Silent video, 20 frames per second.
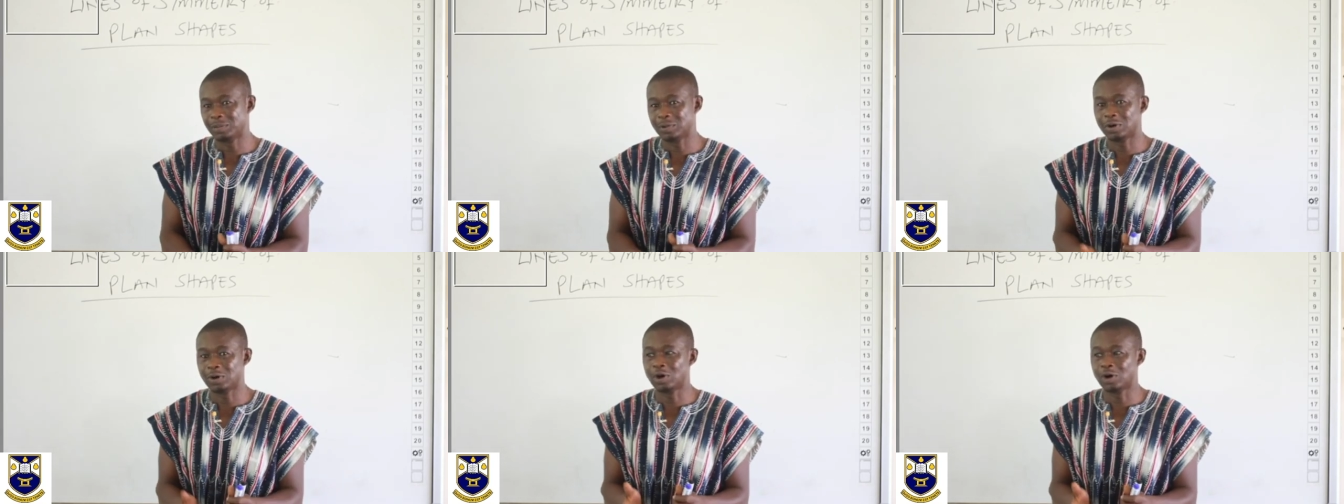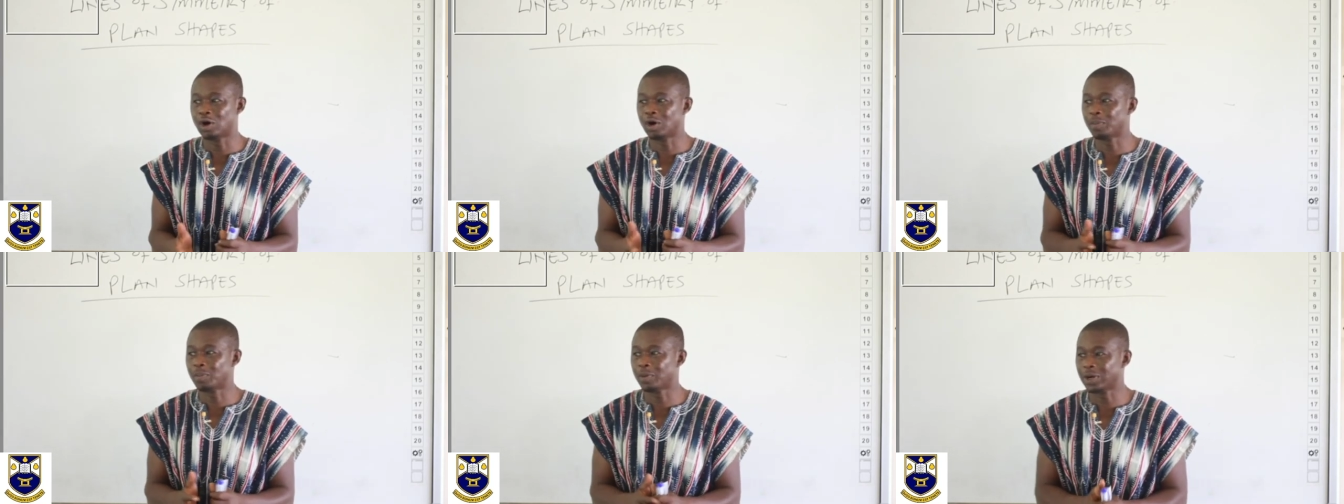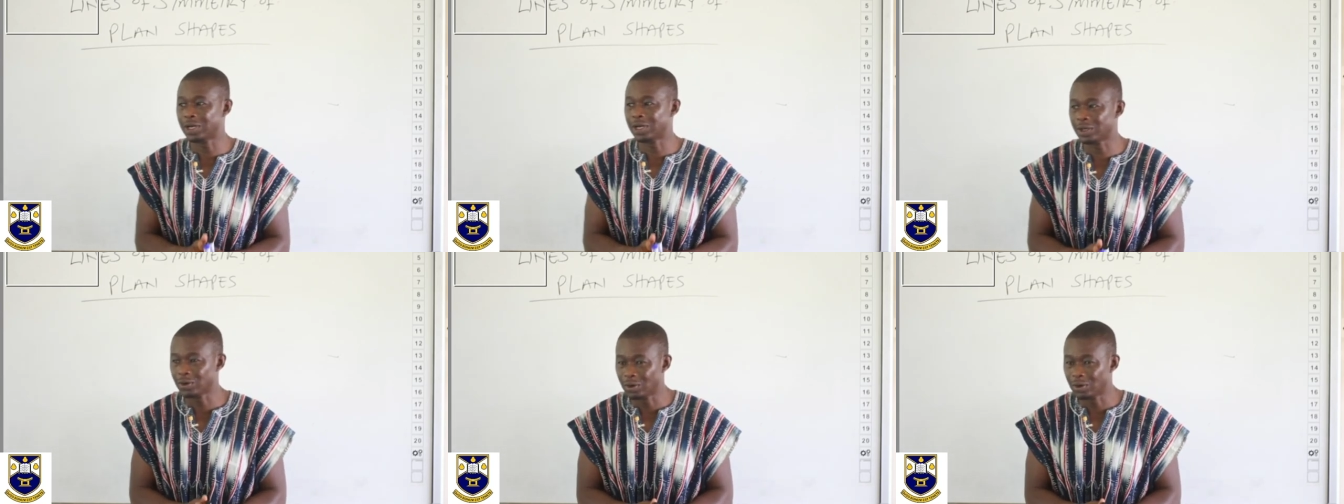all
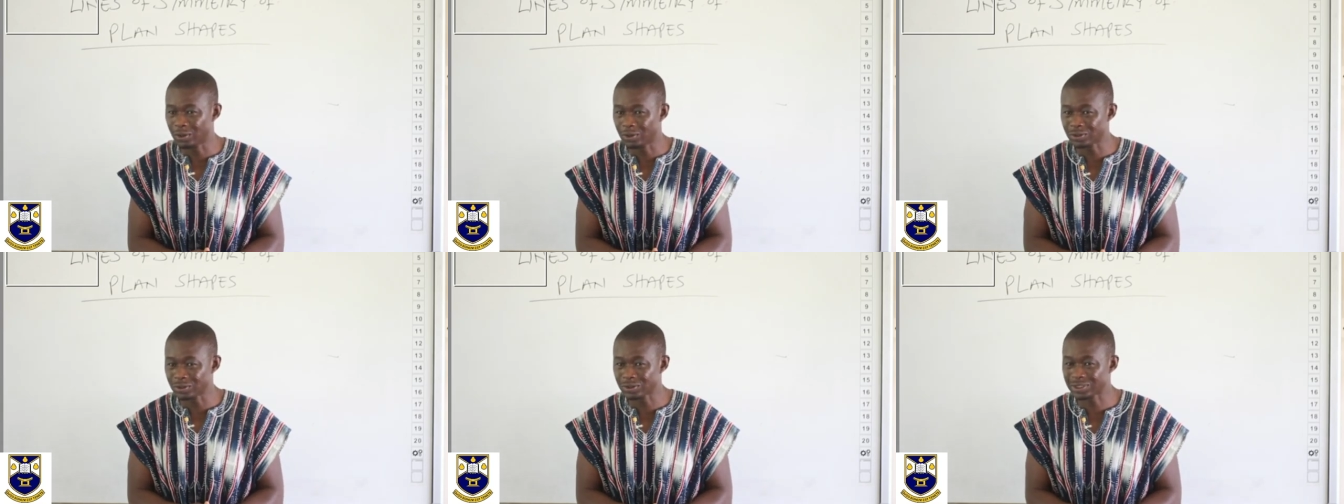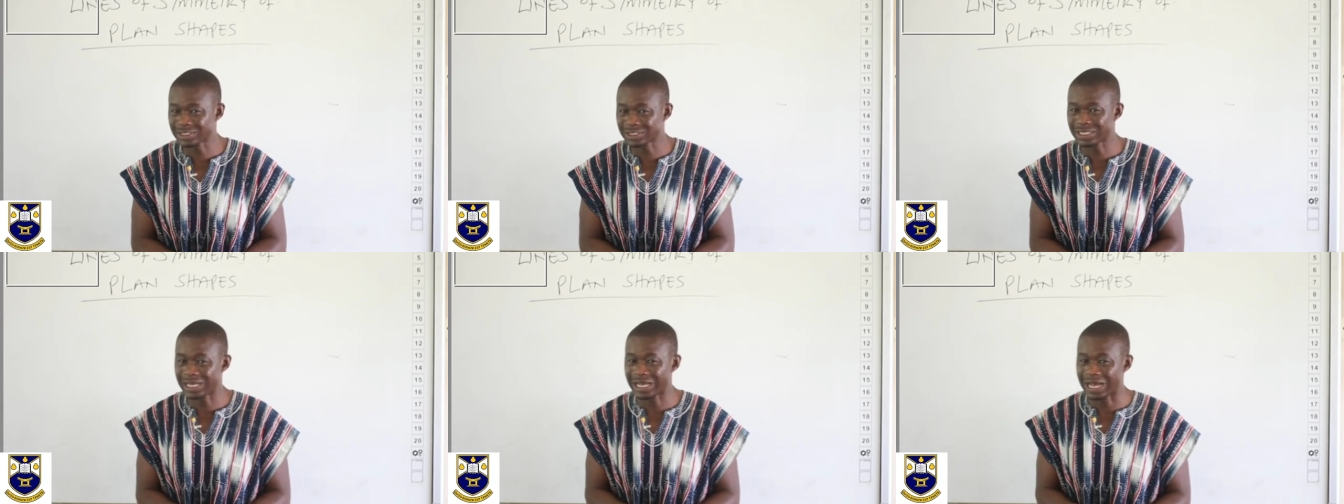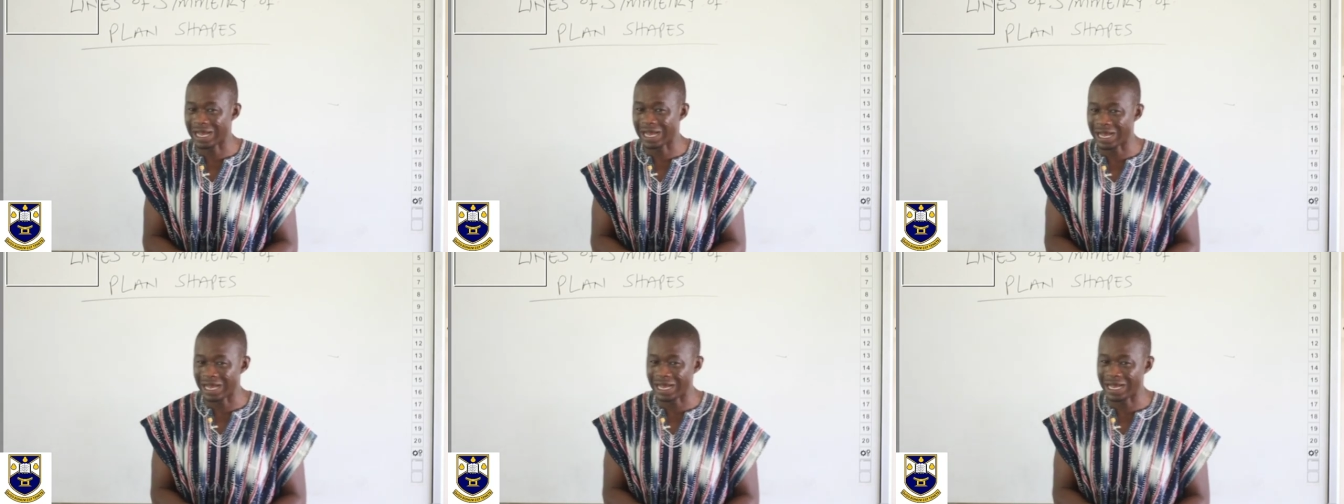polygons
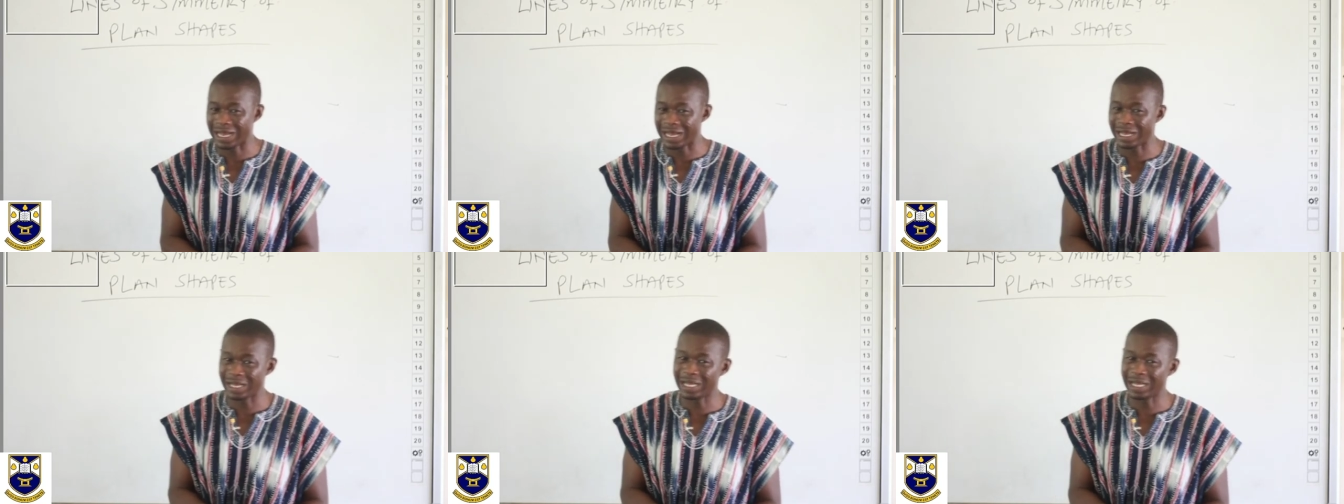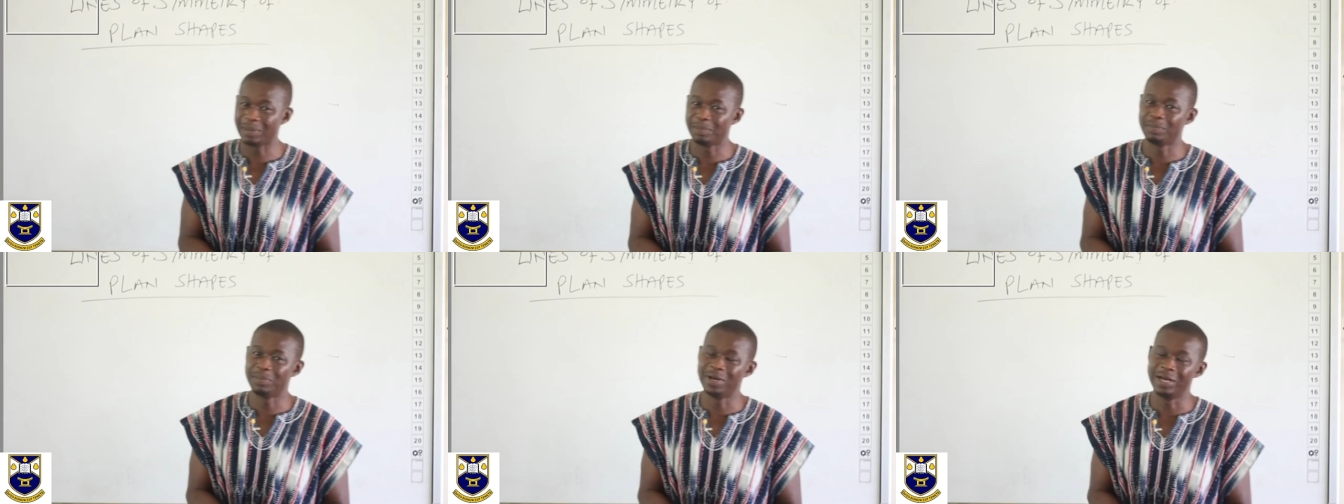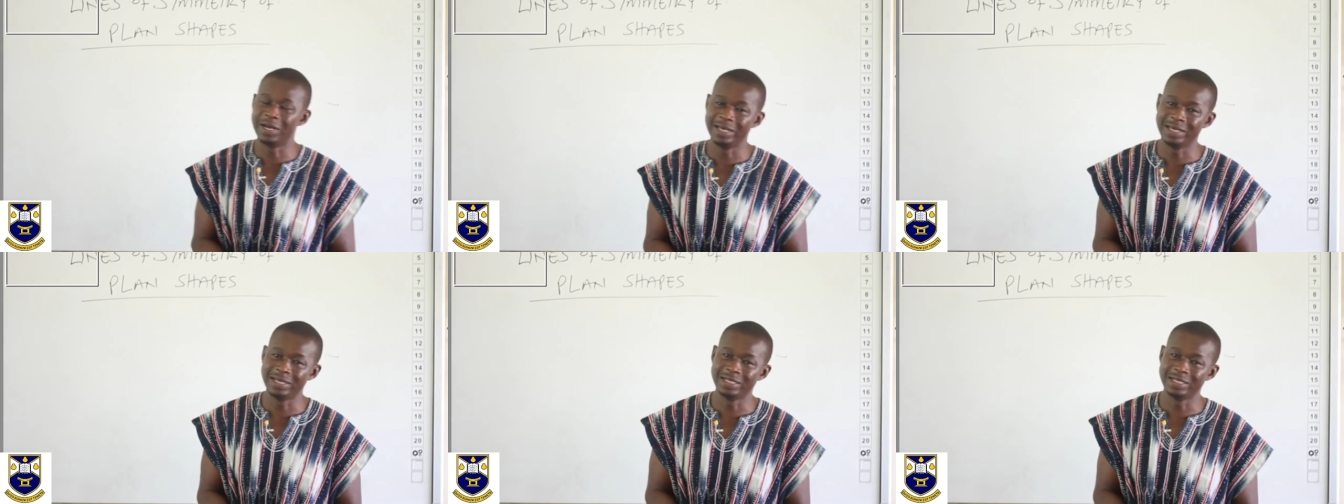are
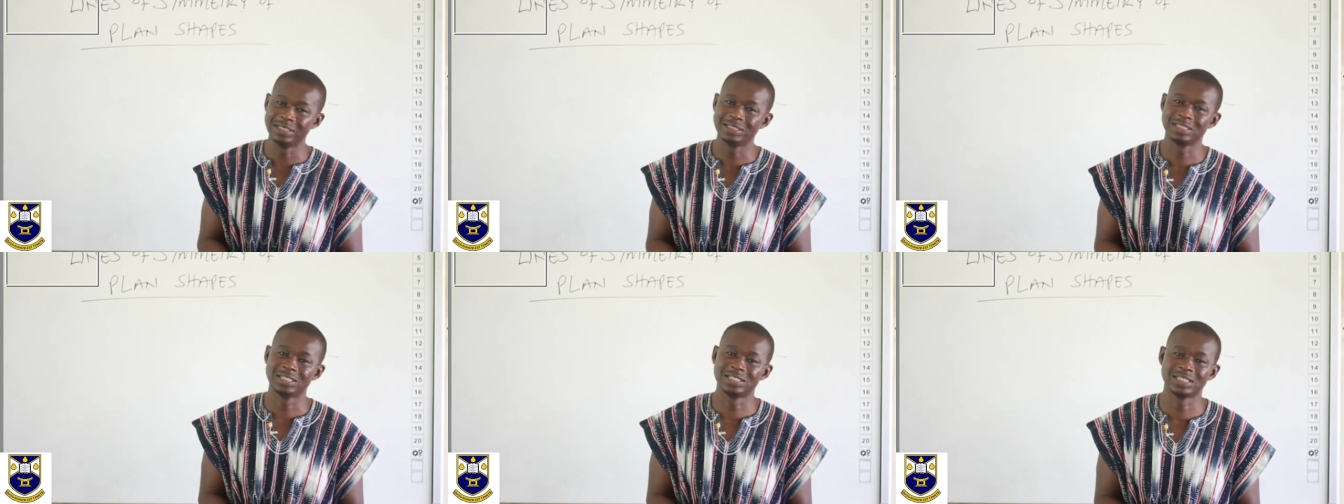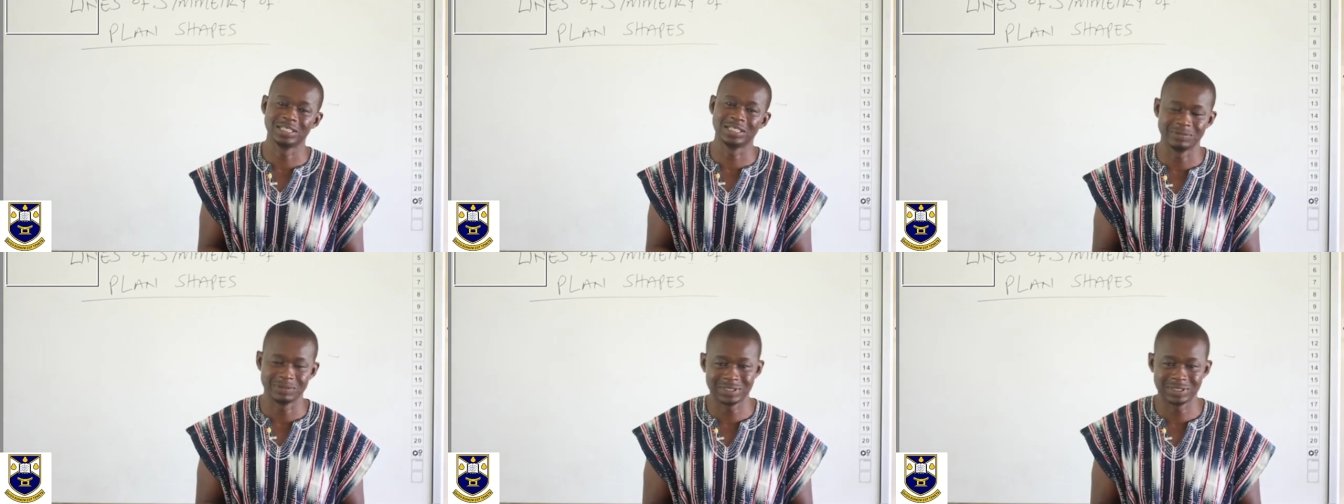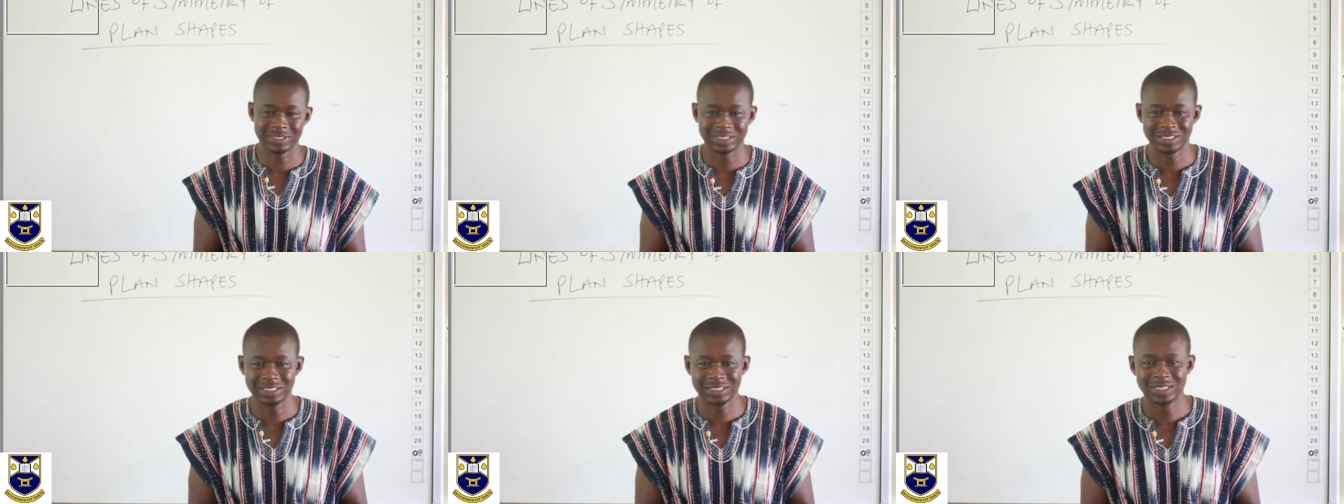plane
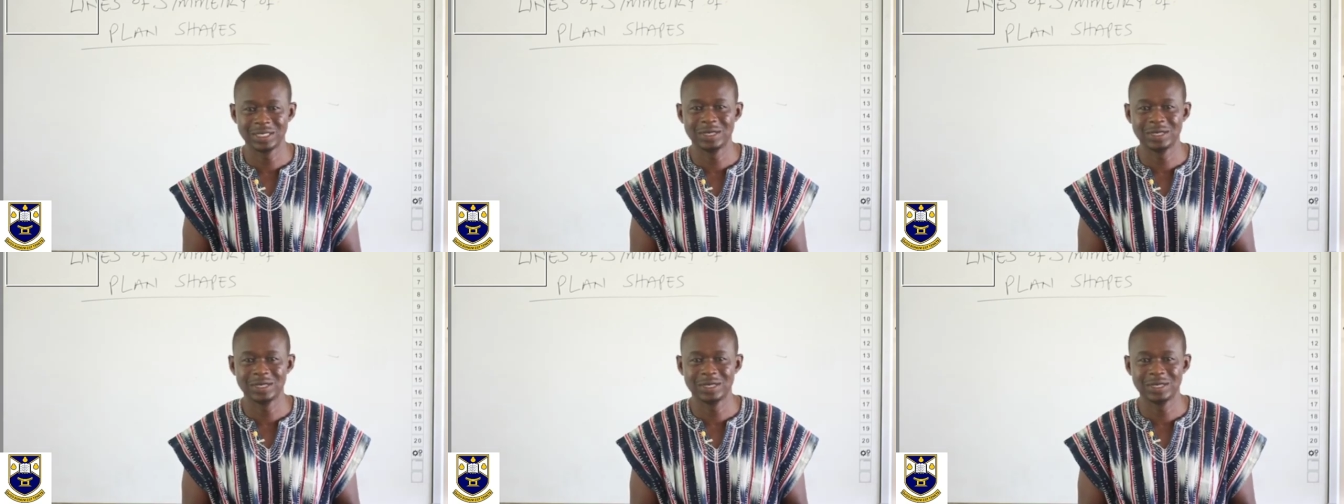shapes.